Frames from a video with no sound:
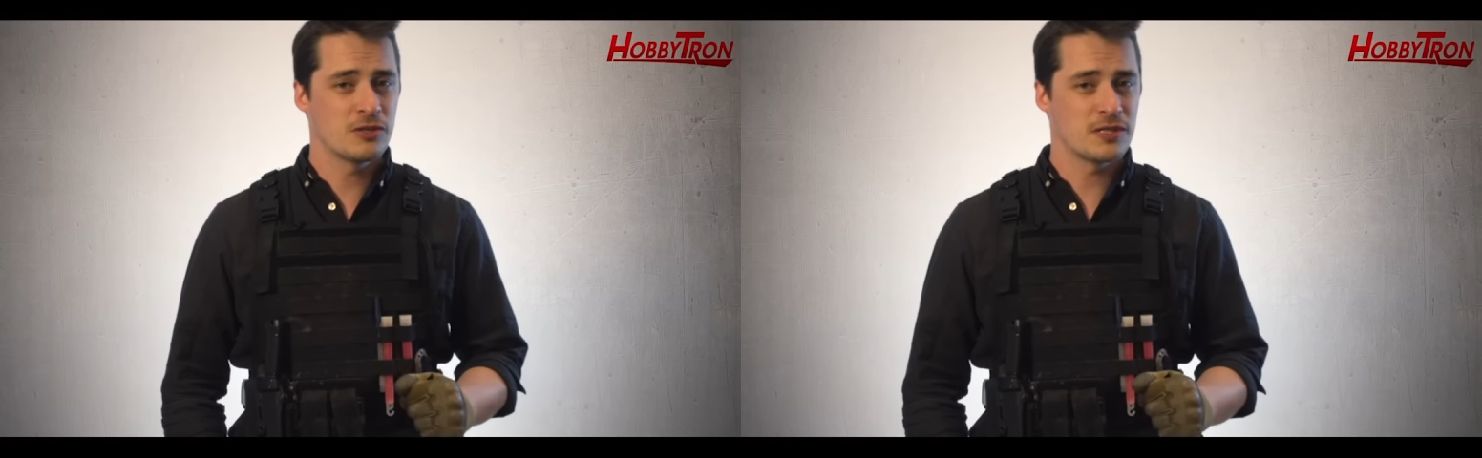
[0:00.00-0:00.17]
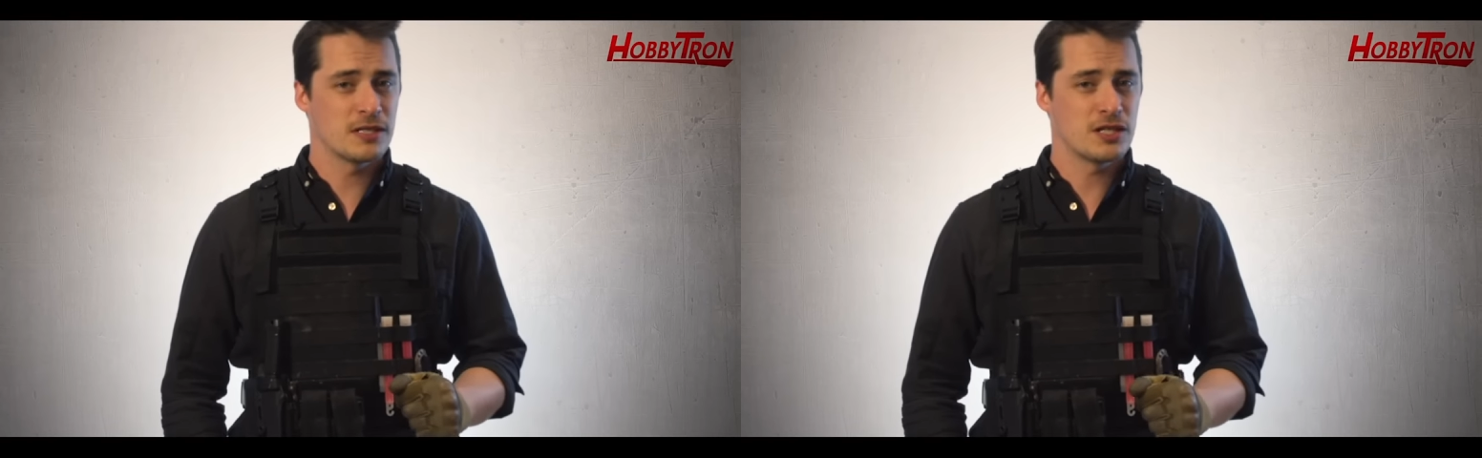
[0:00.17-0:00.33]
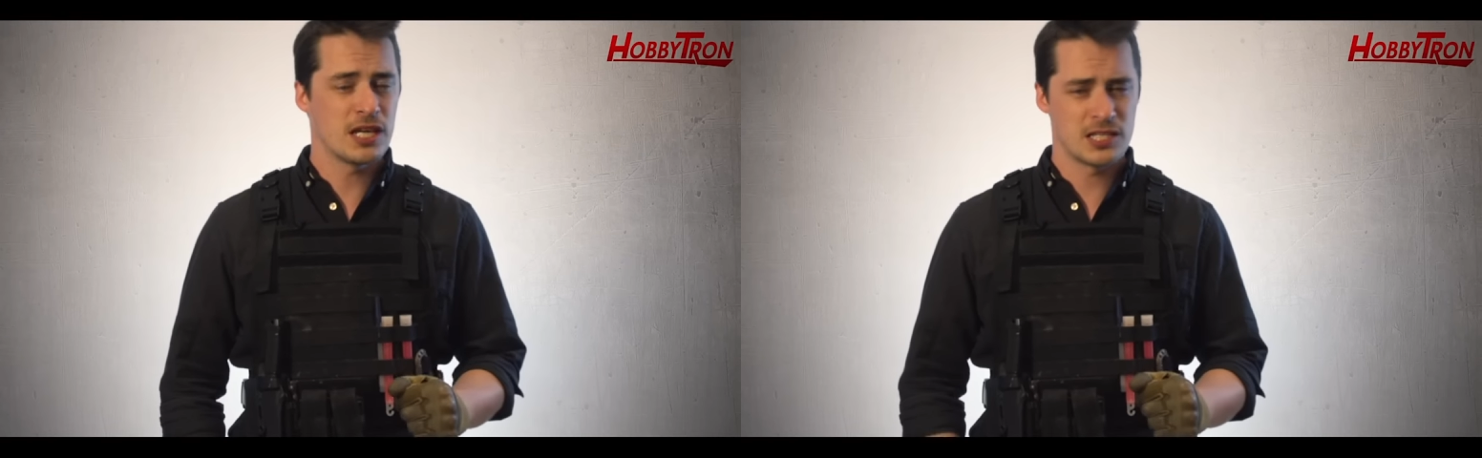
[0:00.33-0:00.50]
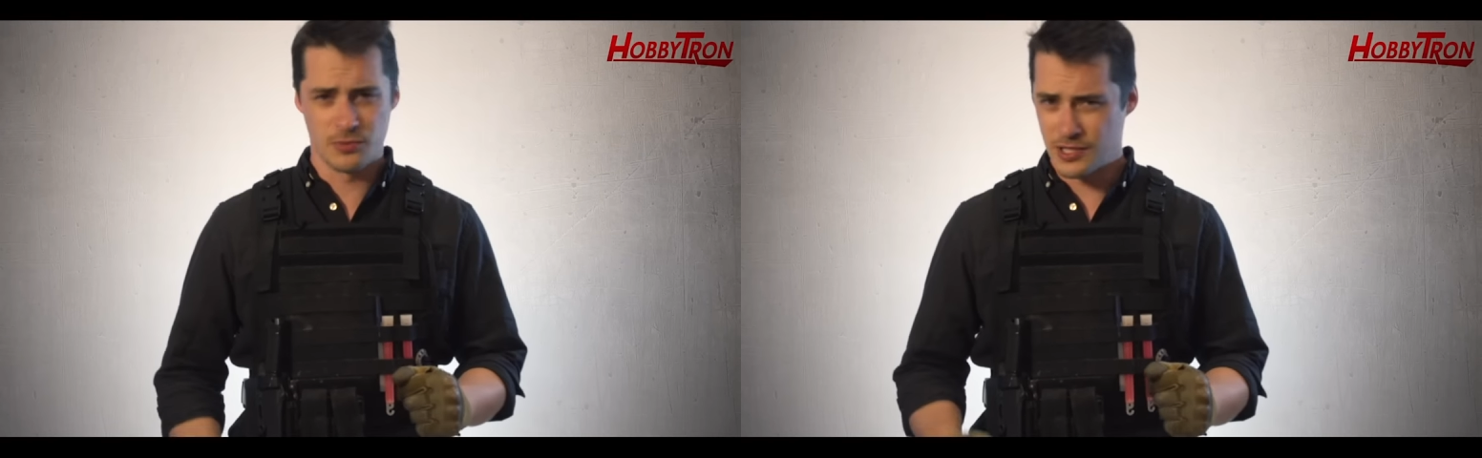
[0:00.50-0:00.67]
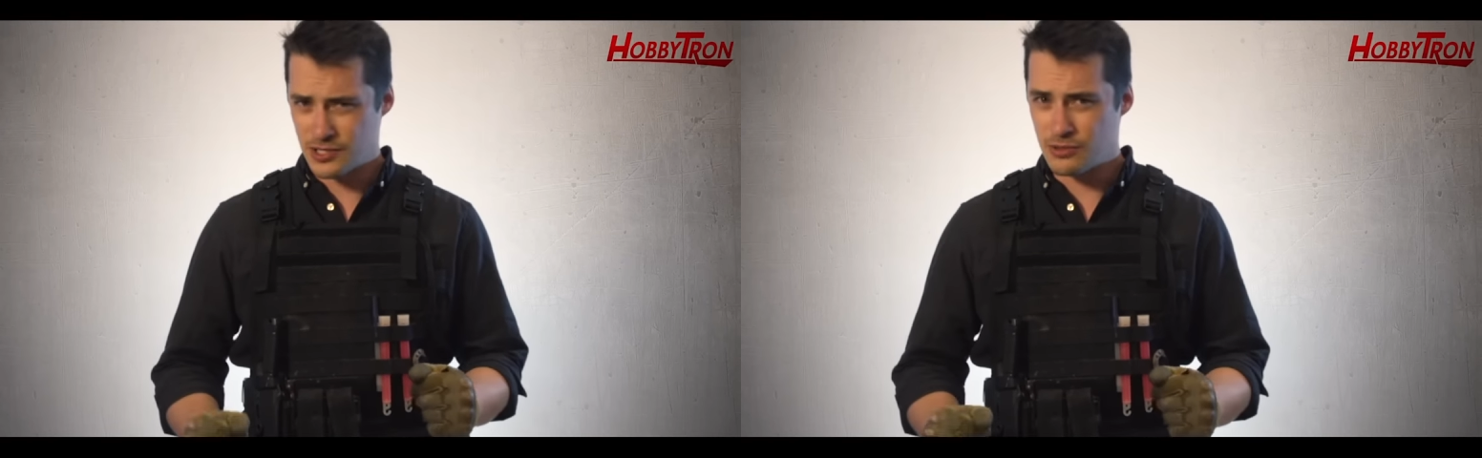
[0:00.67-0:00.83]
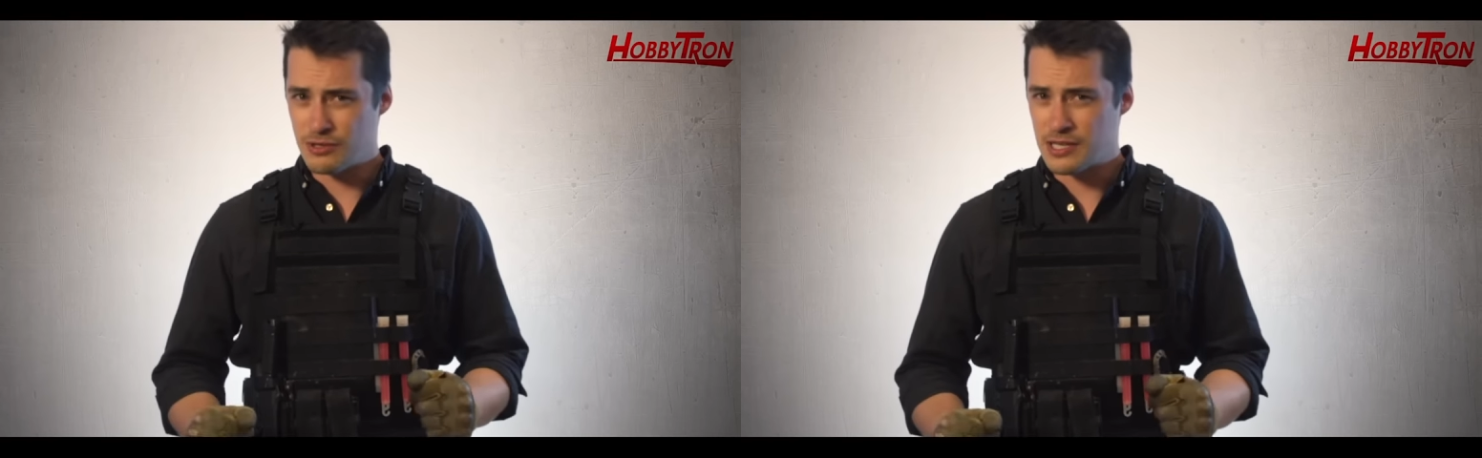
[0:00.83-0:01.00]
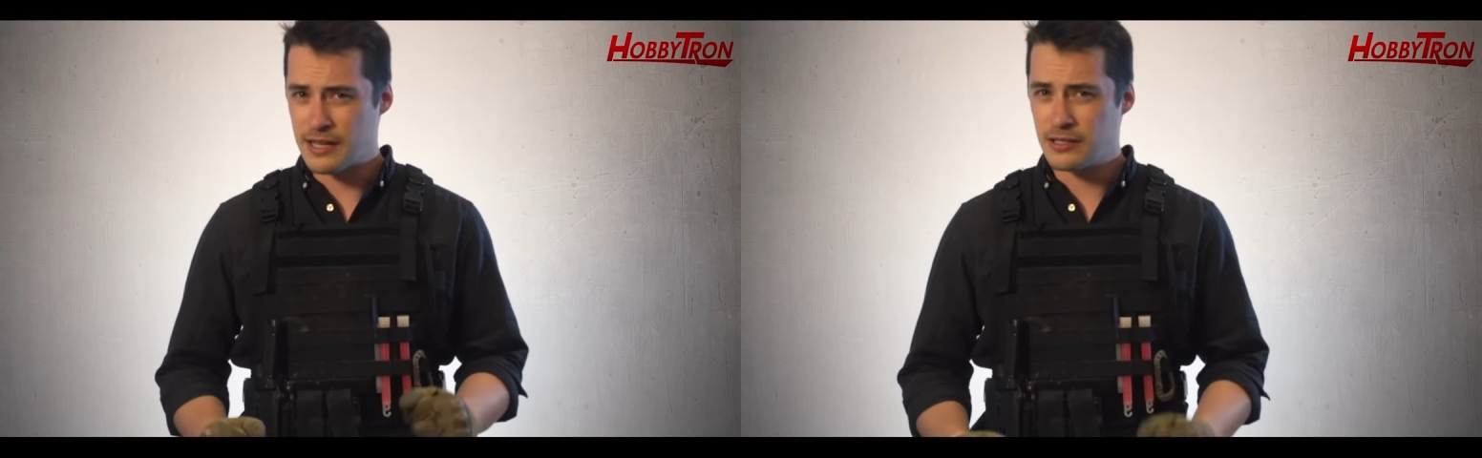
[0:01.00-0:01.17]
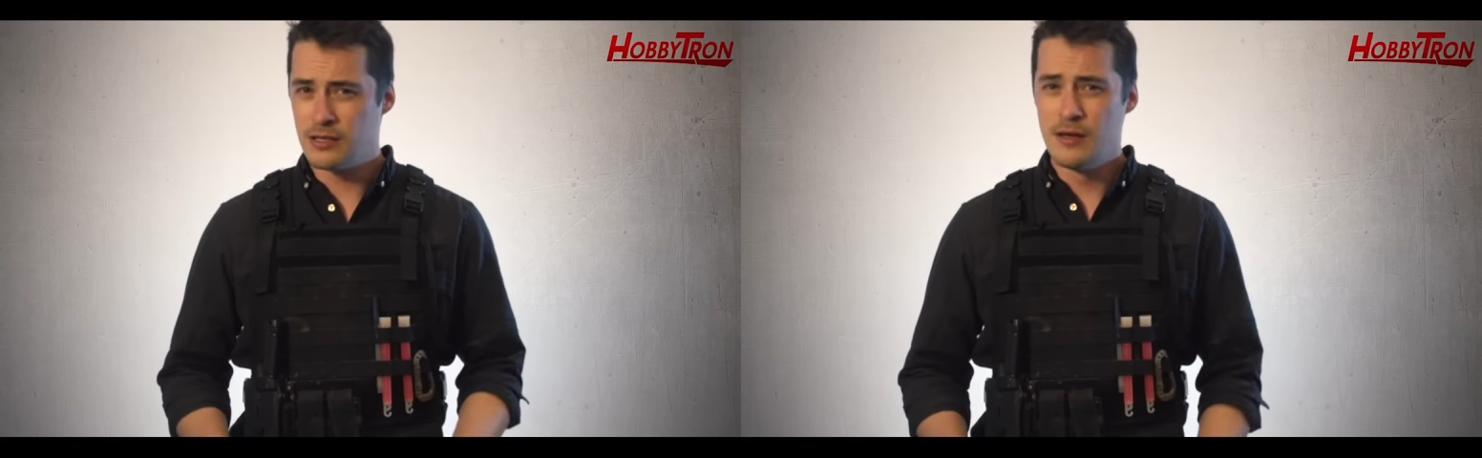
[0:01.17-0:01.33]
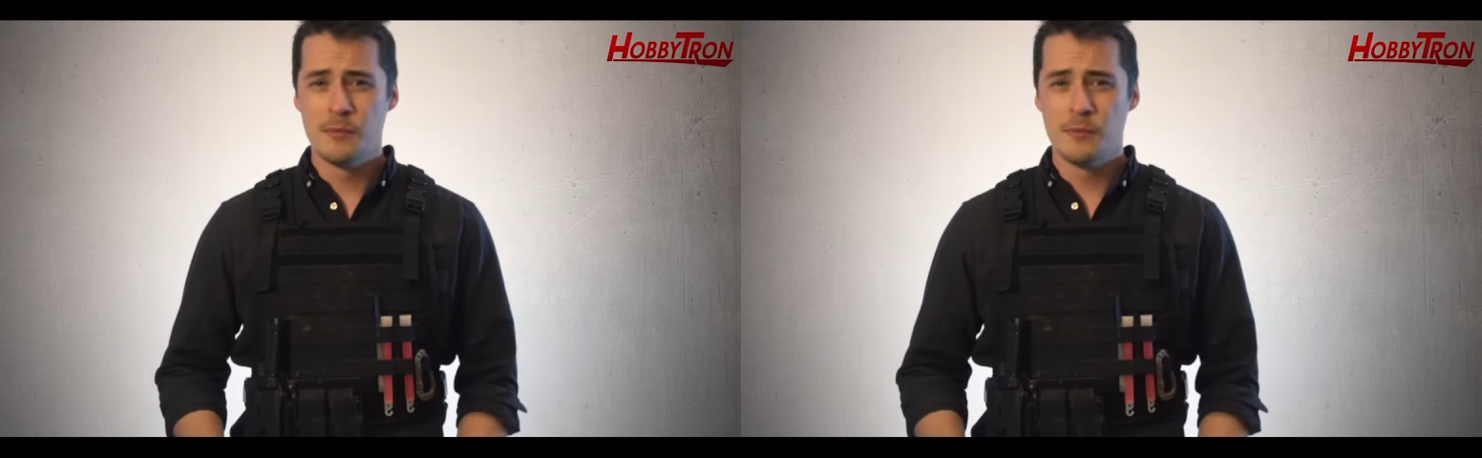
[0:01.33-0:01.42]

to the chest with this new title,